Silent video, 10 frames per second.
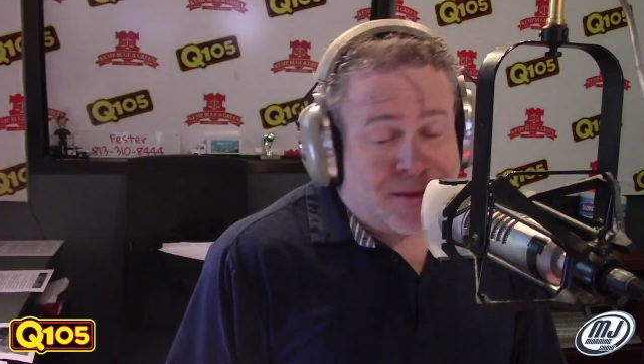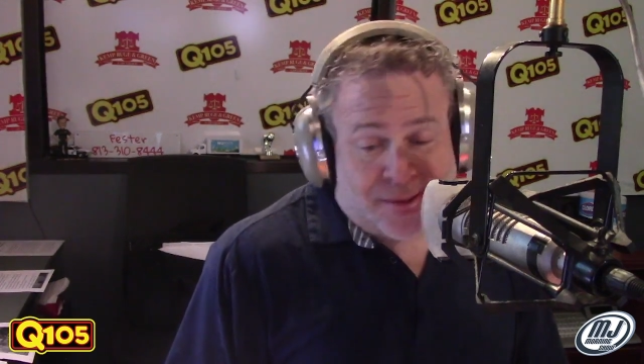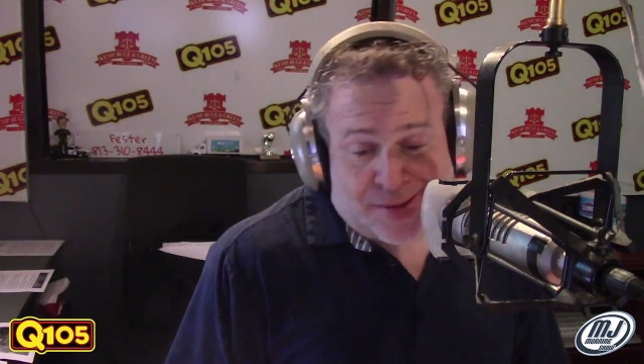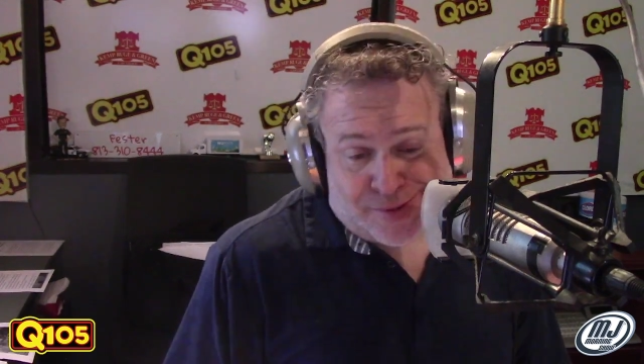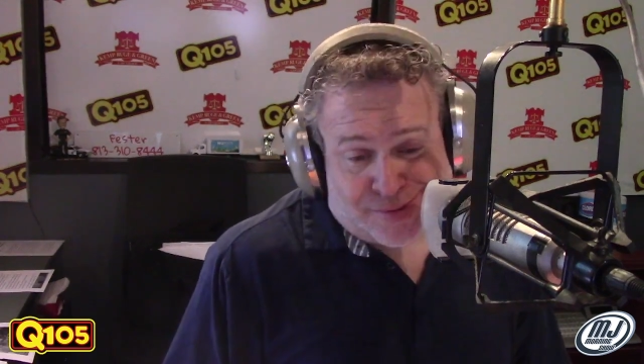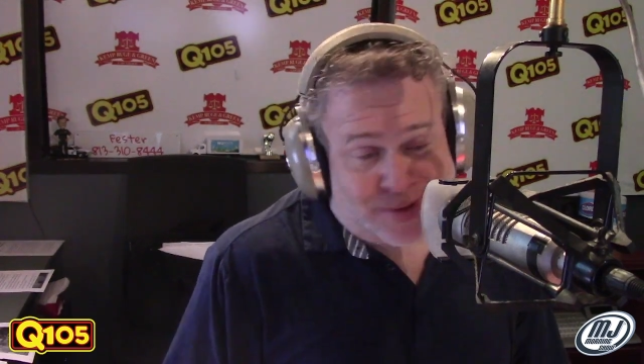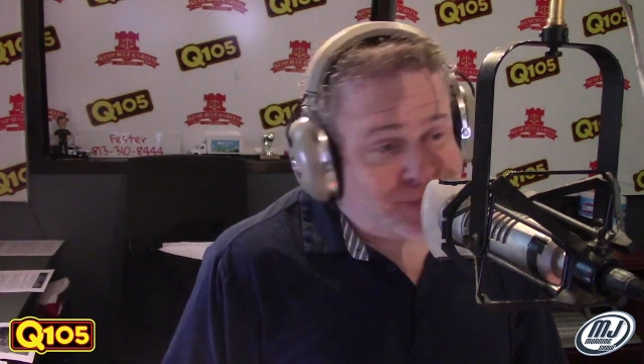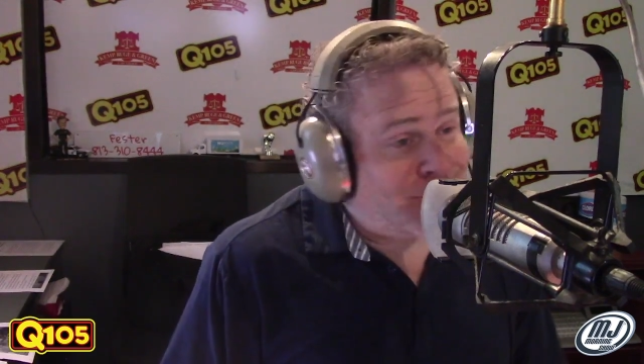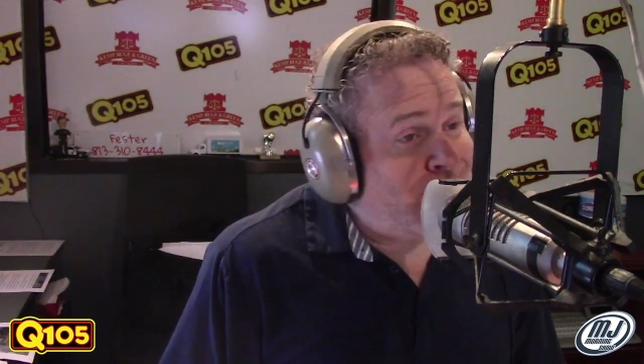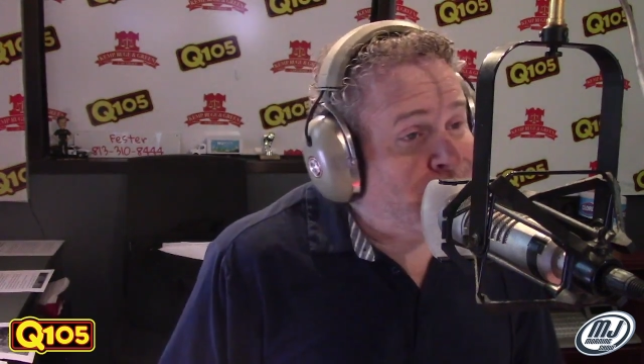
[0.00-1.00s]
I guess,
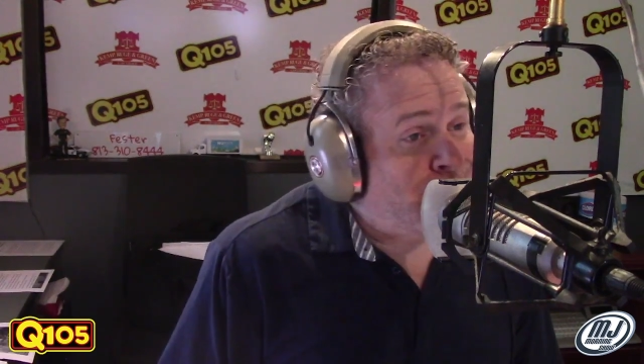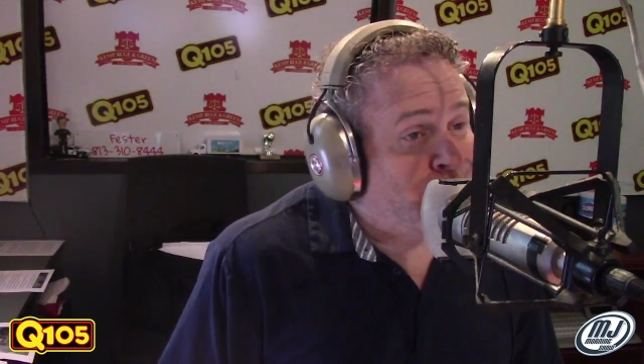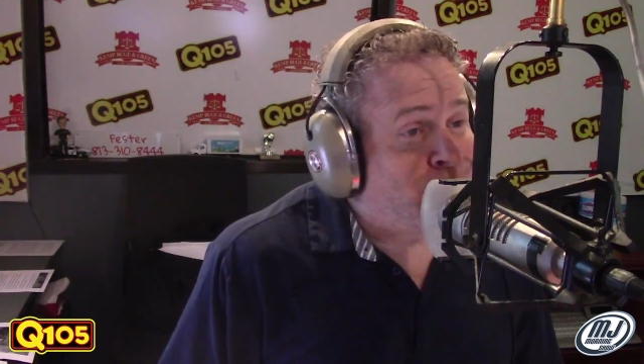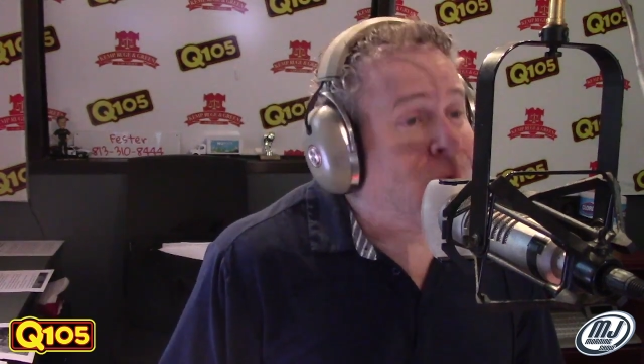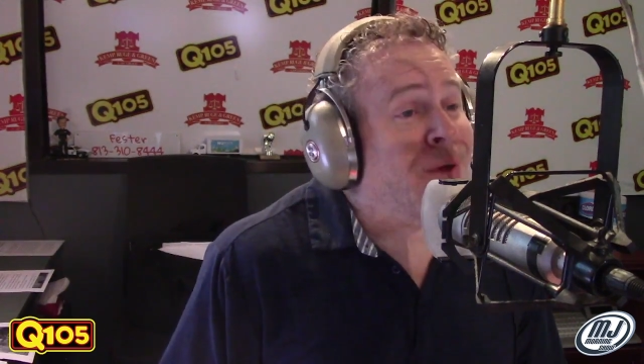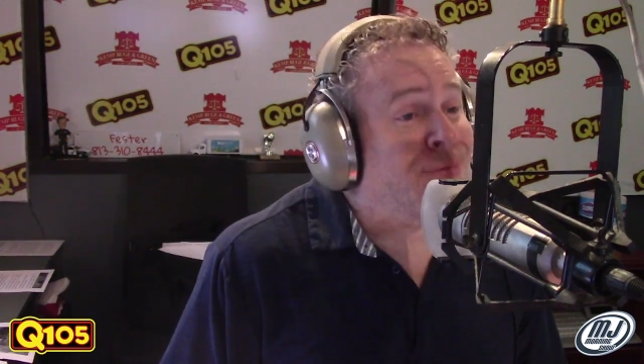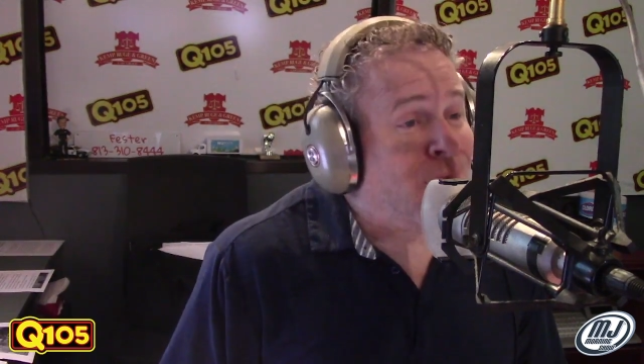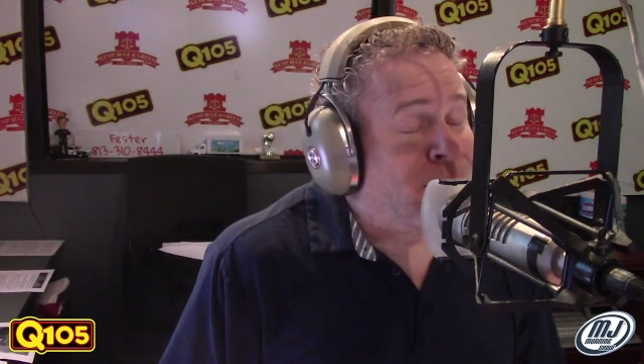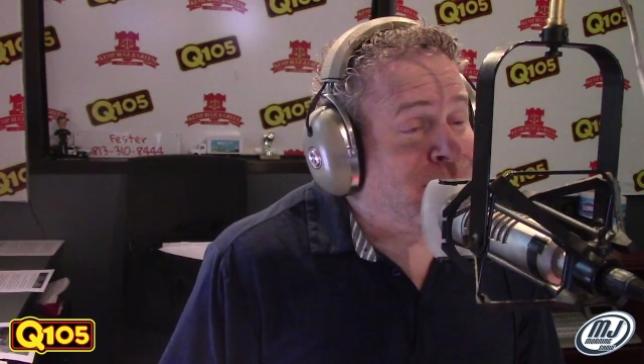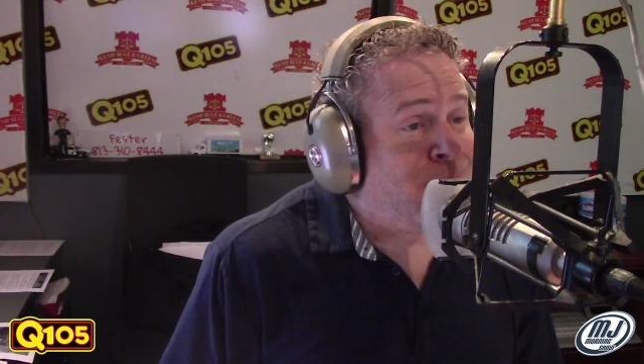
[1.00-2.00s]
doesn't like her
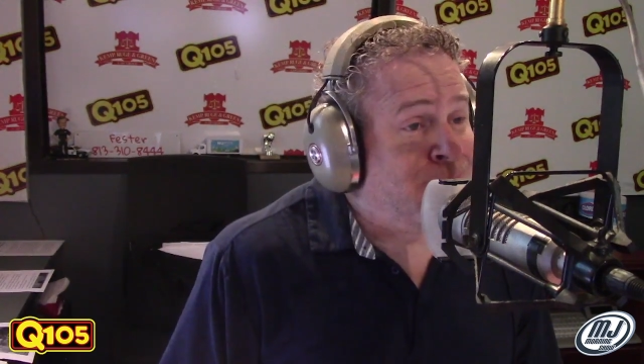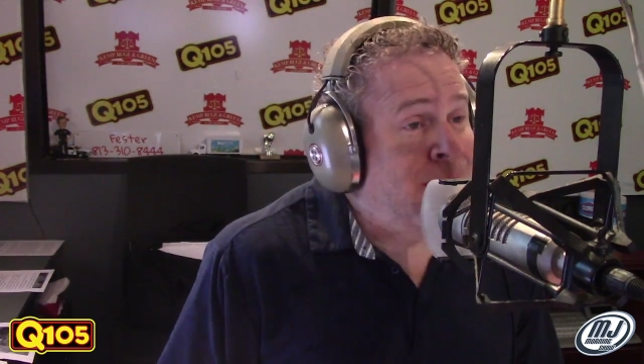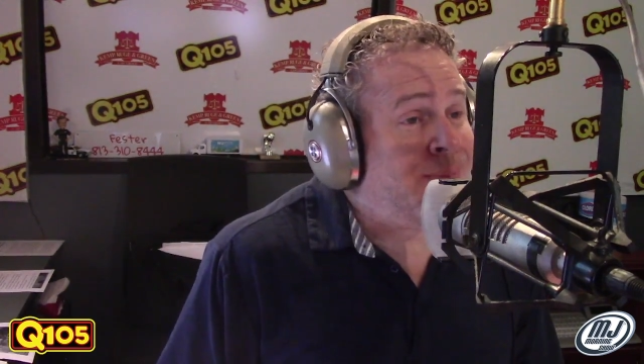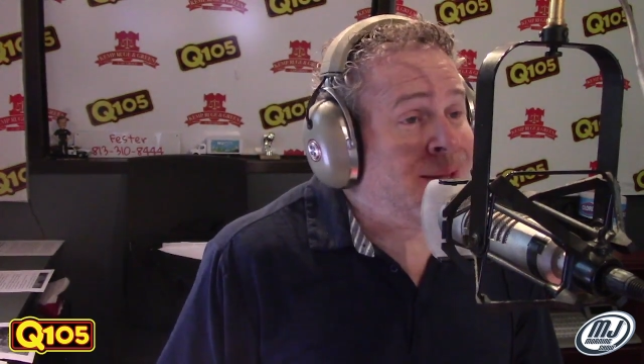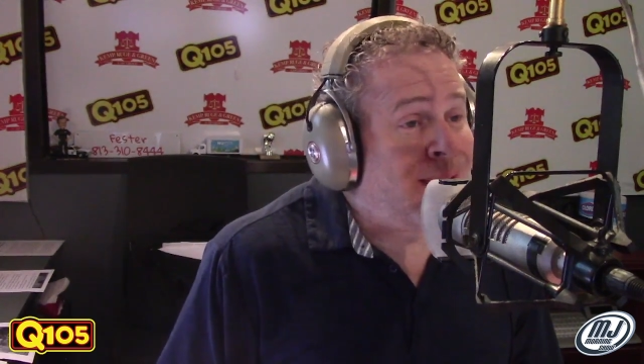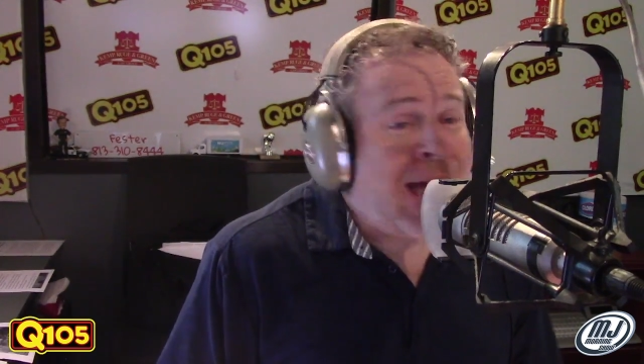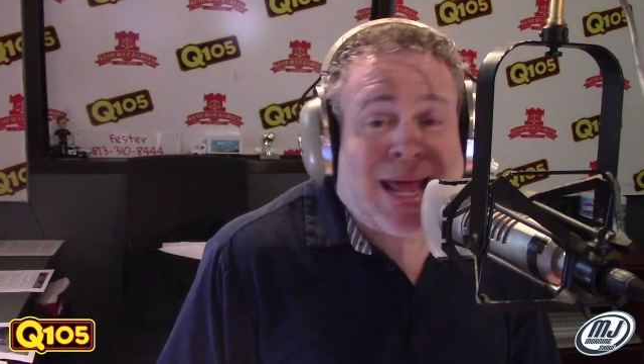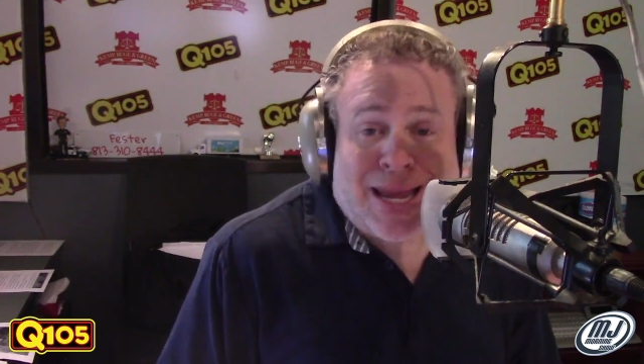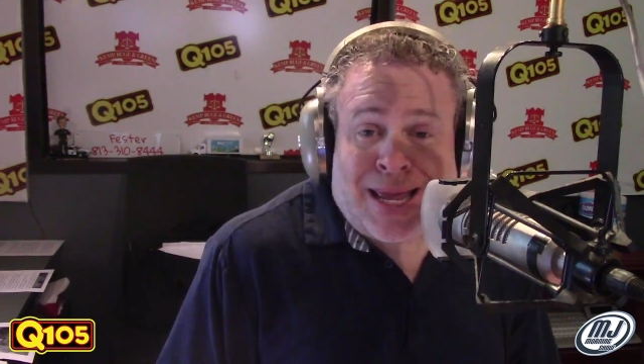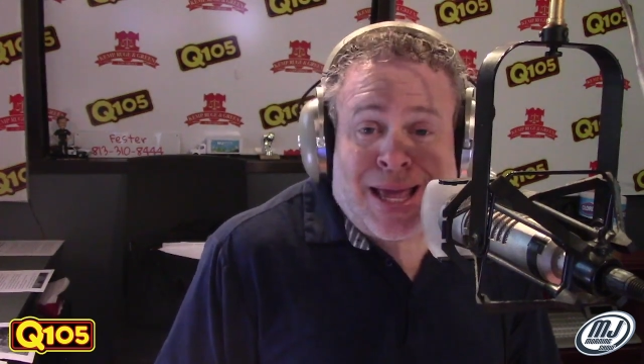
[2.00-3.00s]
boyfriend and baby
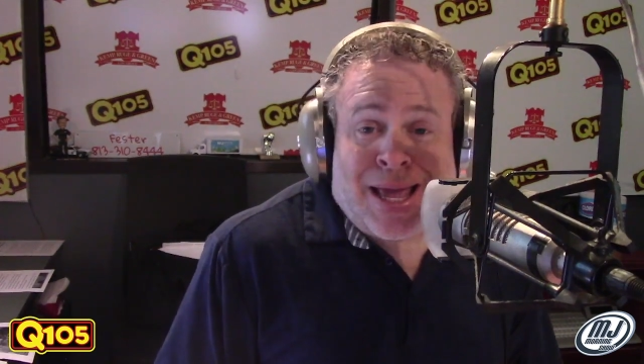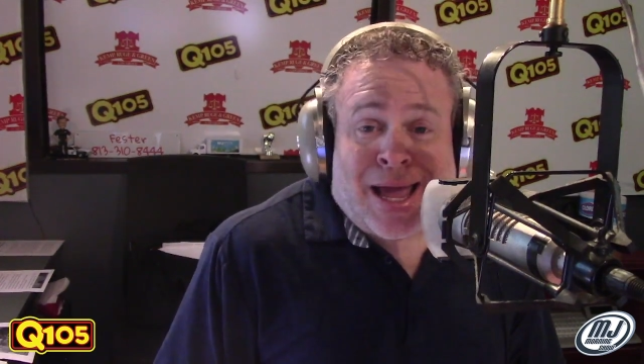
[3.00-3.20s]
daddy